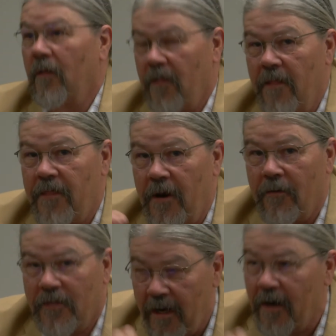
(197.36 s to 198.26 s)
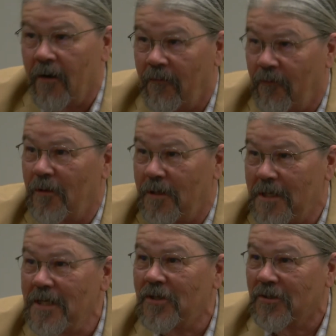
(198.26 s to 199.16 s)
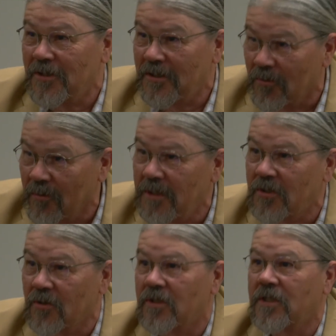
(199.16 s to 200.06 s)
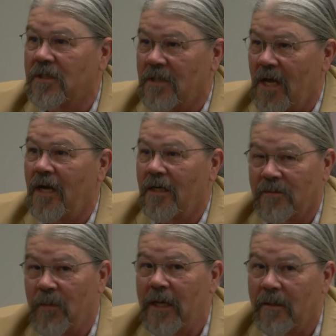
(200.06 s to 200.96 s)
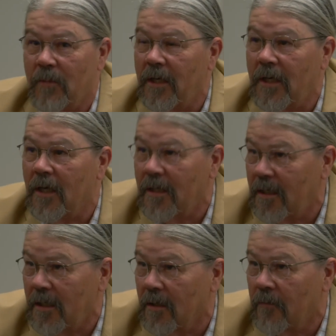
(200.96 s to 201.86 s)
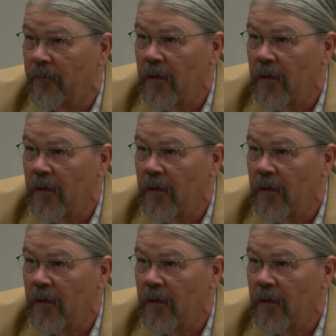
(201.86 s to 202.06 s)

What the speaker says: they're there for the teachers. It's a resource. It's not us making money on the deal.